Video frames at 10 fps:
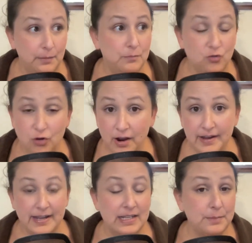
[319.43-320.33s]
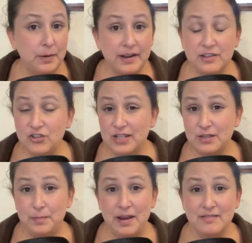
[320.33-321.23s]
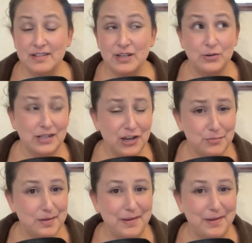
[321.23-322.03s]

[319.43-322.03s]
try and aspire to gentle parenting or attachment